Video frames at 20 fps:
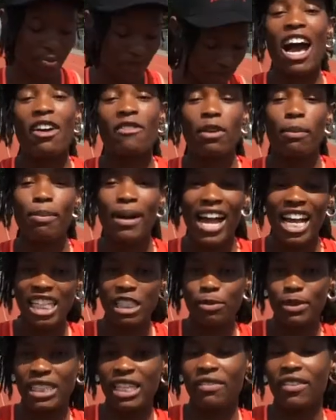Have a bag
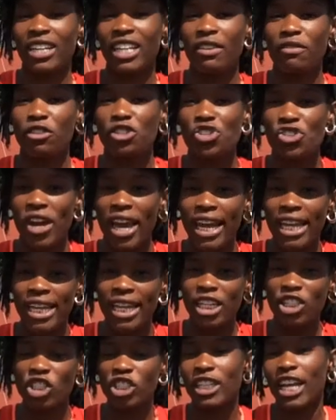specifically for
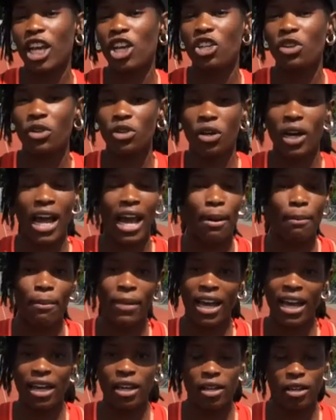training, just like you do in your
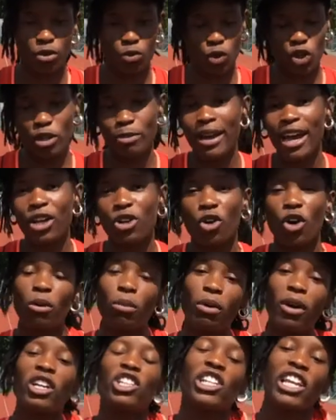handbag. Well, you might
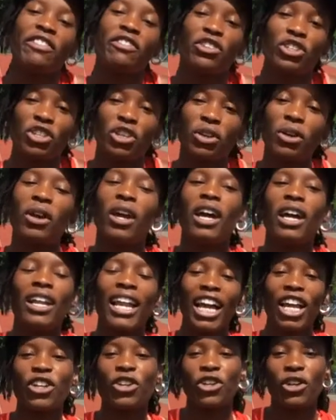not, but if you do,
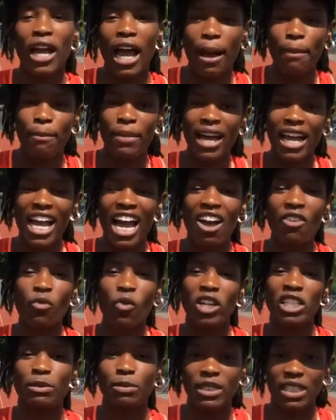like you do in your handbag, have
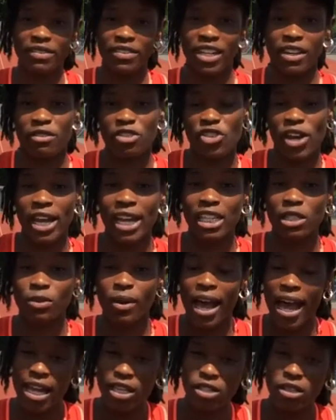one specifically for training. That's
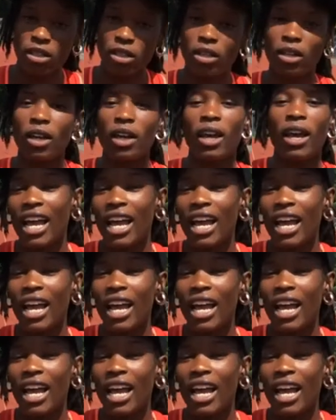what I do.